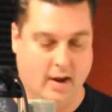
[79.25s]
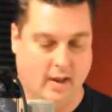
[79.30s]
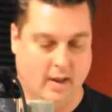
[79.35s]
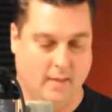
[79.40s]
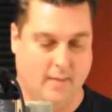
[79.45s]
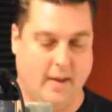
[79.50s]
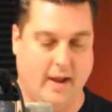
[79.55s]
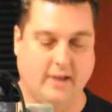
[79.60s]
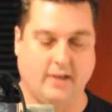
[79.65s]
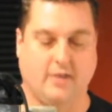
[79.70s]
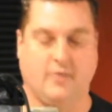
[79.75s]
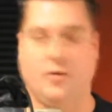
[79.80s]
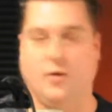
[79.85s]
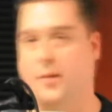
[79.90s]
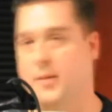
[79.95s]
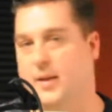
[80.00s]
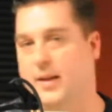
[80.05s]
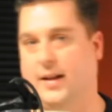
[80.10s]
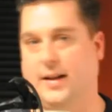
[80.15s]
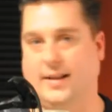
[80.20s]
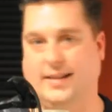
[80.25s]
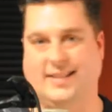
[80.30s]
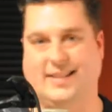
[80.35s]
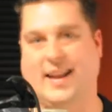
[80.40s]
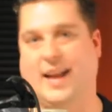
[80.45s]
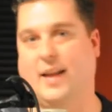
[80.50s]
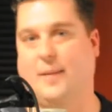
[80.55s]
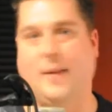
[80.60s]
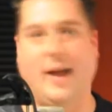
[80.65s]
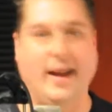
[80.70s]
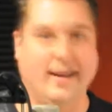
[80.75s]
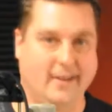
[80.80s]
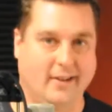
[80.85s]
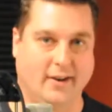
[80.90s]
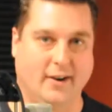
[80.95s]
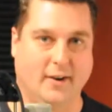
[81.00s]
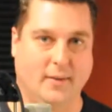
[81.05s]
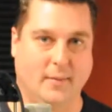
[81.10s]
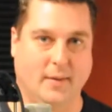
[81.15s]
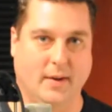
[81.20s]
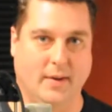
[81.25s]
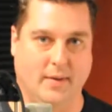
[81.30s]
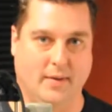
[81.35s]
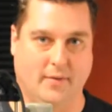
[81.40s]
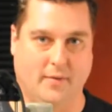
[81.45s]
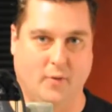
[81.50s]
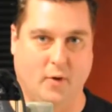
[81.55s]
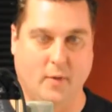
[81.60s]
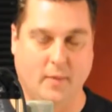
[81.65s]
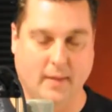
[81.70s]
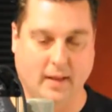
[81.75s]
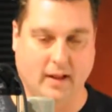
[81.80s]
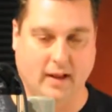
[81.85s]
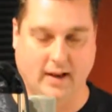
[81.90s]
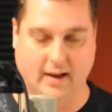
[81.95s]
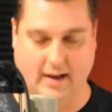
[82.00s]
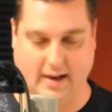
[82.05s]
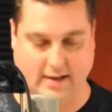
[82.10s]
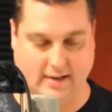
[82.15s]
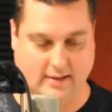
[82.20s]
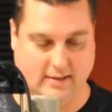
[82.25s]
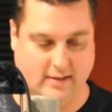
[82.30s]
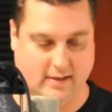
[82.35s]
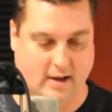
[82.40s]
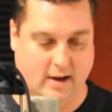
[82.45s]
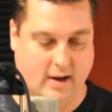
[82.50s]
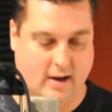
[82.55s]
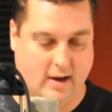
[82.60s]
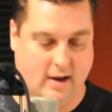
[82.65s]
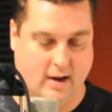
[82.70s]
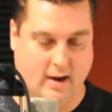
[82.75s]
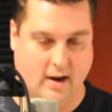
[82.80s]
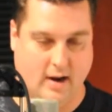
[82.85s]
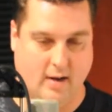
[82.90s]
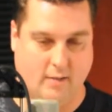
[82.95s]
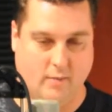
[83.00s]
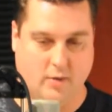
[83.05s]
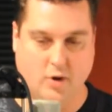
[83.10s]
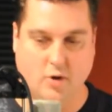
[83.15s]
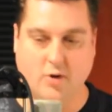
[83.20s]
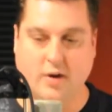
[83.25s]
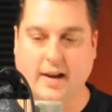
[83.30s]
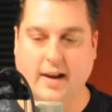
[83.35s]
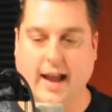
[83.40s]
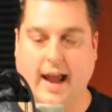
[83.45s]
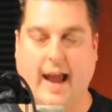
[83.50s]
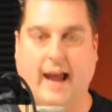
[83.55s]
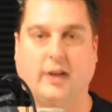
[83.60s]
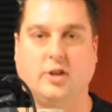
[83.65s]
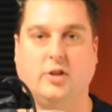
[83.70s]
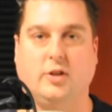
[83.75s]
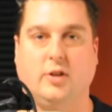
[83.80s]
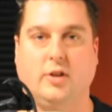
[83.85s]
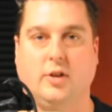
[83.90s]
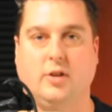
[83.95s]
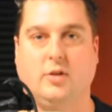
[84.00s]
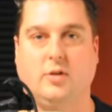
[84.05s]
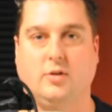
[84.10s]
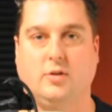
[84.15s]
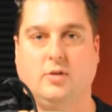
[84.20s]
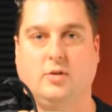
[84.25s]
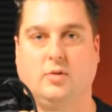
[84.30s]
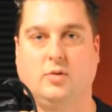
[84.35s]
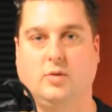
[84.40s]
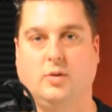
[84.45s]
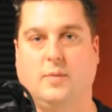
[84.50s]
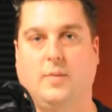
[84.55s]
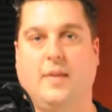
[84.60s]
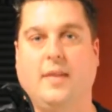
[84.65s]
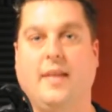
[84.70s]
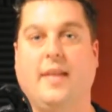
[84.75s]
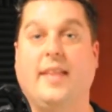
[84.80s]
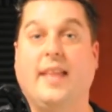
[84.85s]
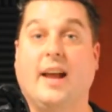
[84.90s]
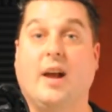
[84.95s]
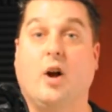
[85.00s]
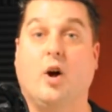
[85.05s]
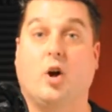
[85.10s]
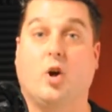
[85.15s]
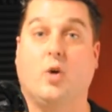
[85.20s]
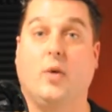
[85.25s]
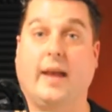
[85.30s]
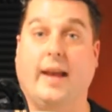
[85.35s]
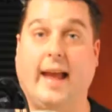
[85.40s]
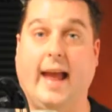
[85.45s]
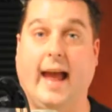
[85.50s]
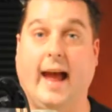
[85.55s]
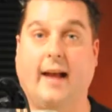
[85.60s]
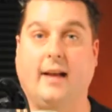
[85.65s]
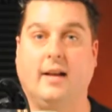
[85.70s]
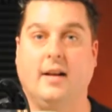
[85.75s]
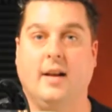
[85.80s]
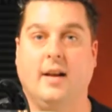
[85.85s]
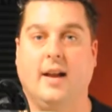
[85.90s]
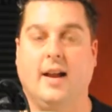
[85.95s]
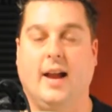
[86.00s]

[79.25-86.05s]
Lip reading: The magic formula is kind of my term, but the formula is you can actually use something that they call Quick Add.